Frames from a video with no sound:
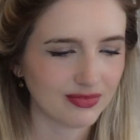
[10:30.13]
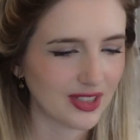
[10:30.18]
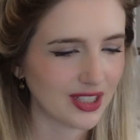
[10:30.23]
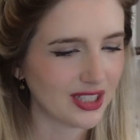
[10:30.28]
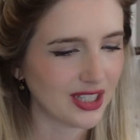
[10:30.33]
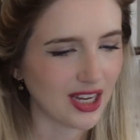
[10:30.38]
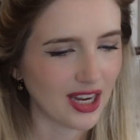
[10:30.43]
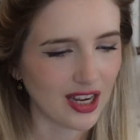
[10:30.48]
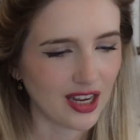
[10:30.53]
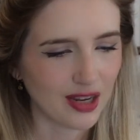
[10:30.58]

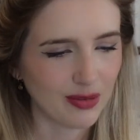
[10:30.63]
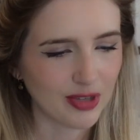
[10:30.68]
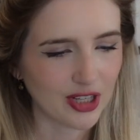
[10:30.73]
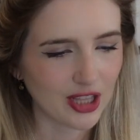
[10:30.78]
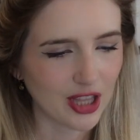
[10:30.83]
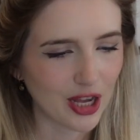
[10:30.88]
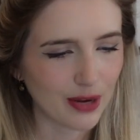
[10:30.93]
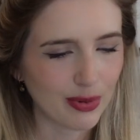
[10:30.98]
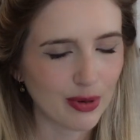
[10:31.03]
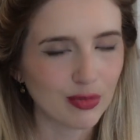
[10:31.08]
Yeah, I mean, a
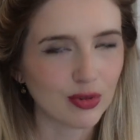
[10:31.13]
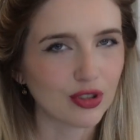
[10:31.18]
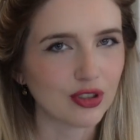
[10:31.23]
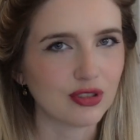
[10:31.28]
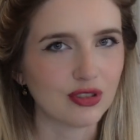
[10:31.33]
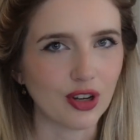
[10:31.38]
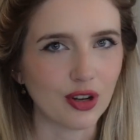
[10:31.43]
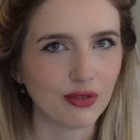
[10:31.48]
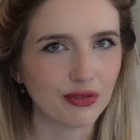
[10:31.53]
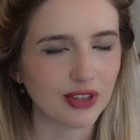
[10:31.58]
lot of people
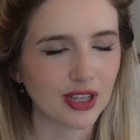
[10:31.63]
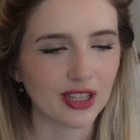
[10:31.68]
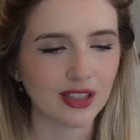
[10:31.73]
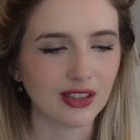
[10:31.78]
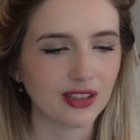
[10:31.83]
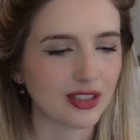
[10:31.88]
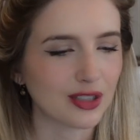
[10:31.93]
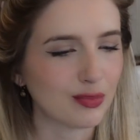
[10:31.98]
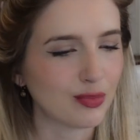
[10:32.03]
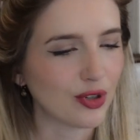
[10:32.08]
don't think
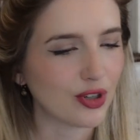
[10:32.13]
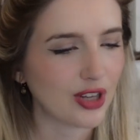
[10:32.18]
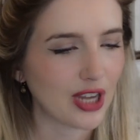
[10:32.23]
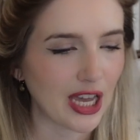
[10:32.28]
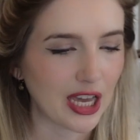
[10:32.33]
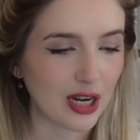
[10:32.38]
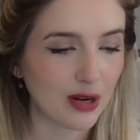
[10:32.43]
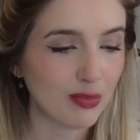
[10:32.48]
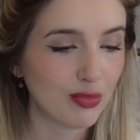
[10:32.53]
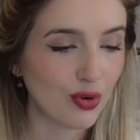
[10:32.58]
this book
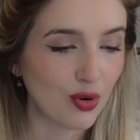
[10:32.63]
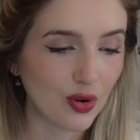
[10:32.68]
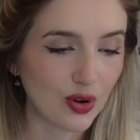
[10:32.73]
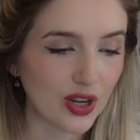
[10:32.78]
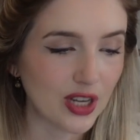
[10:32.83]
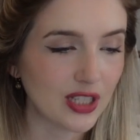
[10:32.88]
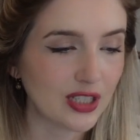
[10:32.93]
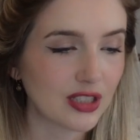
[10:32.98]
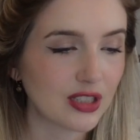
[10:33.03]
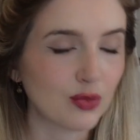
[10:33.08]
had a
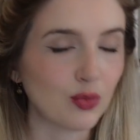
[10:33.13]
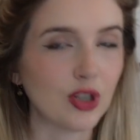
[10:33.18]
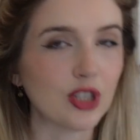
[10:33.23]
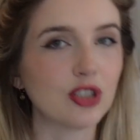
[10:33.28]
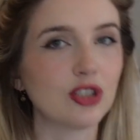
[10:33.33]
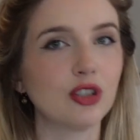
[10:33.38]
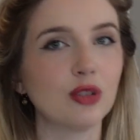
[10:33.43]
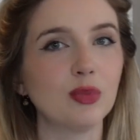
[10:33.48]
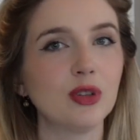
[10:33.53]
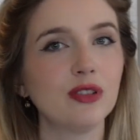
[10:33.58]
point,
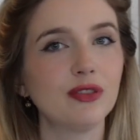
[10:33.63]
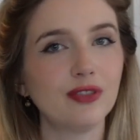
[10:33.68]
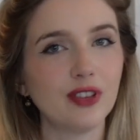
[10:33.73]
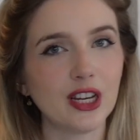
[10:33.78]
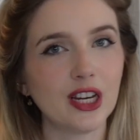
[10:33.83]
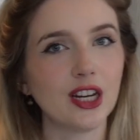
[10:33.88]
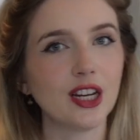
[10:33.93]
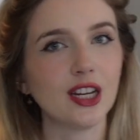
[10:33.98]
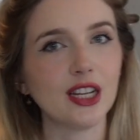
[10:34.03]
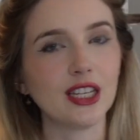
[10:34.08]
which to be
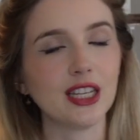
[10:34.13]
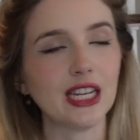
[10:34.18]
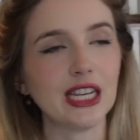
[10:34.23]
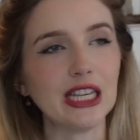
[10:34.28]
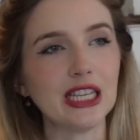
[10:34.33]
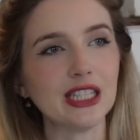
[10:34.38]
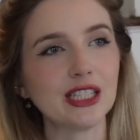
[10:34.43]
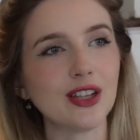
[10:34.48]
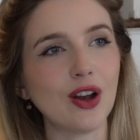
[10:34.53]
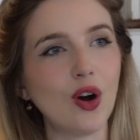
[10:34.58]
fair, it
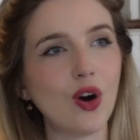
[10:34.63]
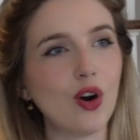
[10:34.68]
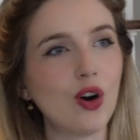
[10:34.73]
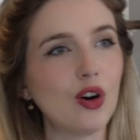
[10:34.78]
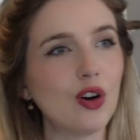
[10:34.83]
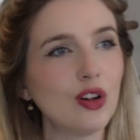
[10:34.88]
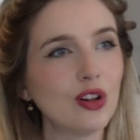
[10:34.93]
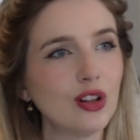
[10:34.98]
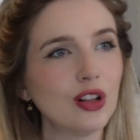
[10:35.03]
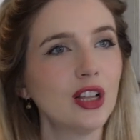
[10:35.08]
is
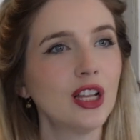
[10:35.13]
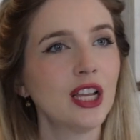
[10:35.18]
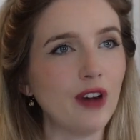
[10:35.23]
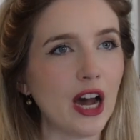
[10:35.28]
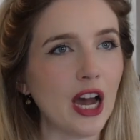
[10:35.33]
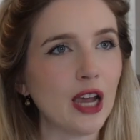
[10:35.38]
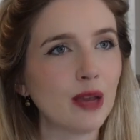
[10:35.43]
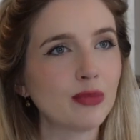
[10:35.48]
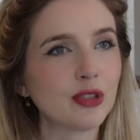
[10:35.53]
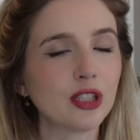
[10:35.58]
all
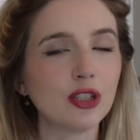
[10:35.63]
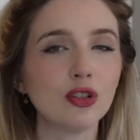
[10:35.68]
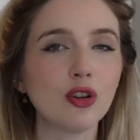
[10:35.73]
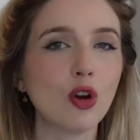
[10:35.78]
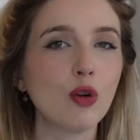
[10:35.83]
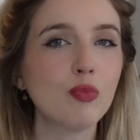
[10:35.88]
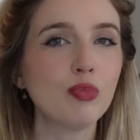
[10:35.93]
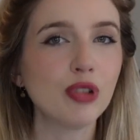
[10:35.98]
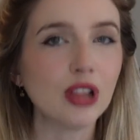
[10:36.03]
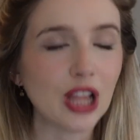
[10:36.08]
vibes and
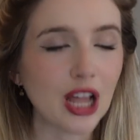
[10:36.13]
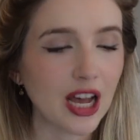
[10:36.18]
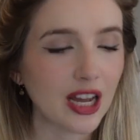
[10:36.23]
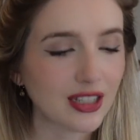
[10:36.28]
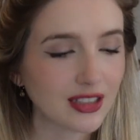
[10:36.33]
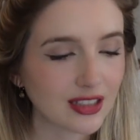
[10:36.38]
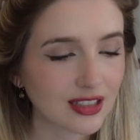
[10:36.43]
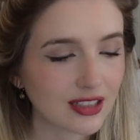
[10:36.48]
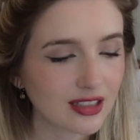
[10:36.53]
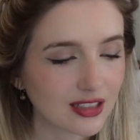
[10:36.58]
no plot.